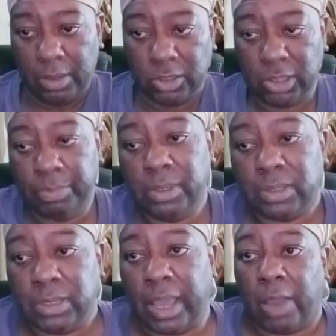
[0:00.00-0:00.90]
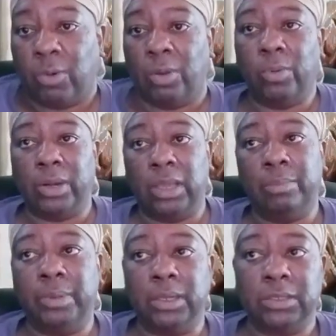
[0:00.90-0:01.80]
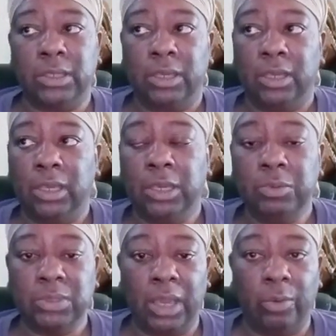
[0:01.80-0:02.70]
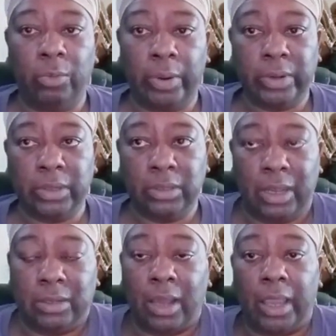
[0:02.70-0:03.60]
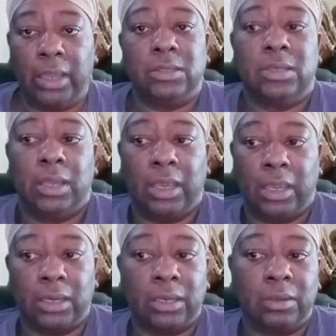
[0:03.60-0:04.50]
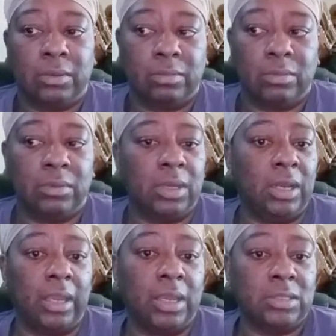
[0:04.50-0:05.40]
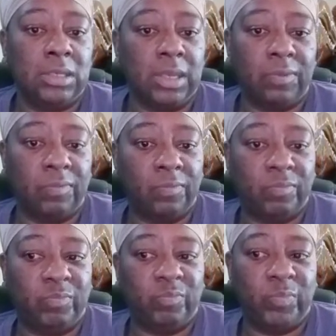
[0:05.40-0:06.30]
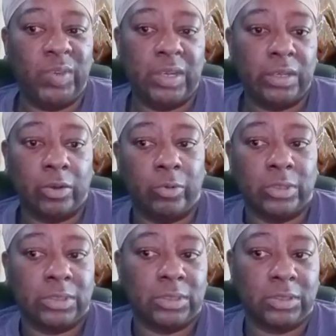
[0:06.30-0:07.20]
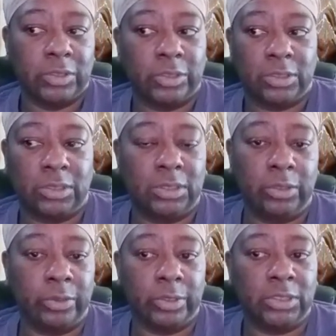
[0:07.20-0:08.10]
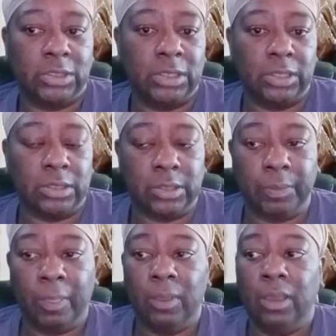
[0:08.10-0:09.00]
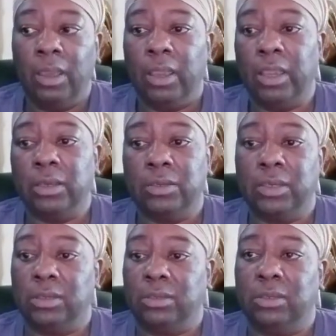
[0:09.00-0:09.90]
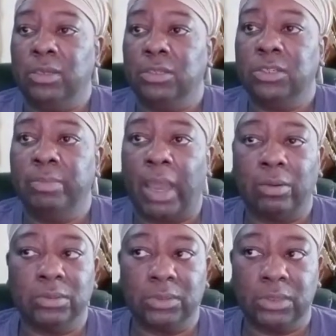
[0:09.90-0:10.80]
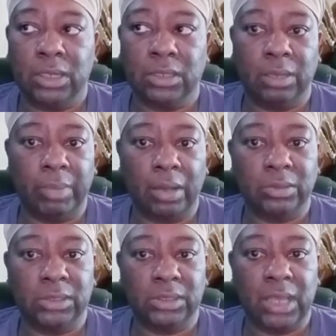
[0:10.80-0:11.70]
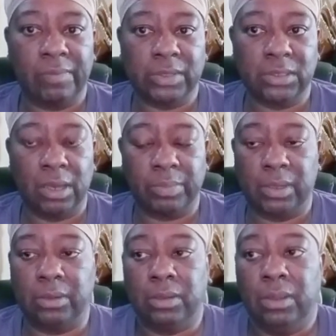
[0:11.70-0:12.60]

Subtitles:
she put the 911 in, but he was at work that night and I guess he didn't feel it or see it. And into about 7 something,